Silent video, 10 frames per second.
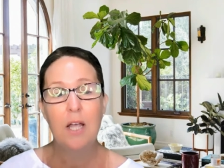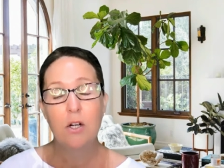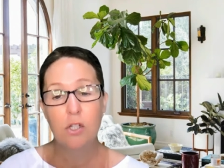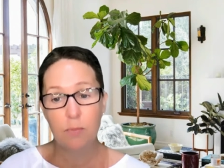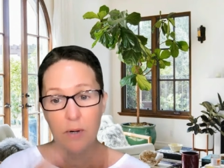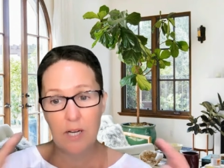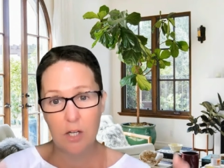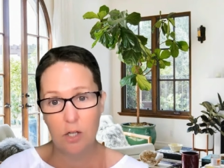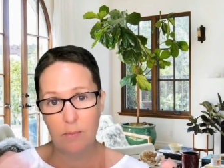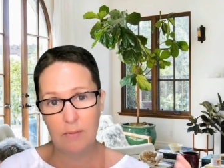because your body
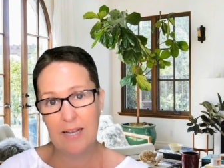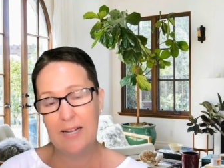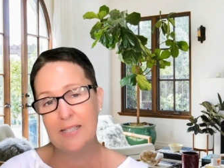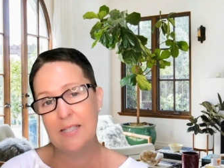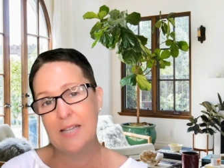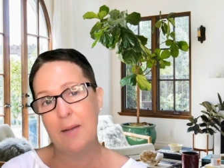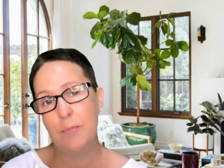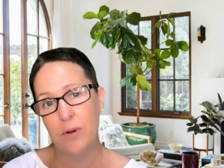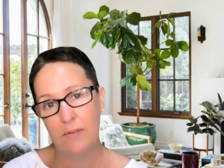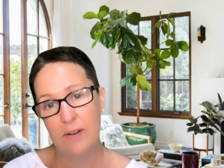accumulates that
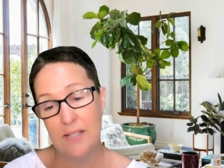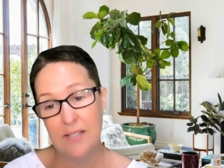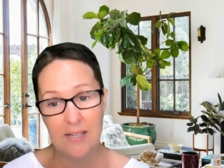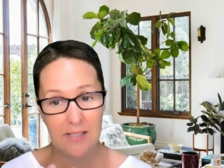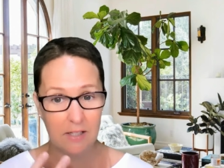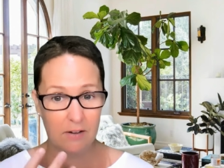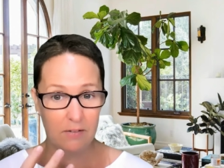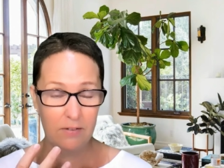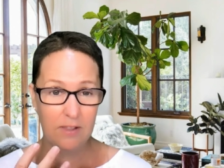previous season of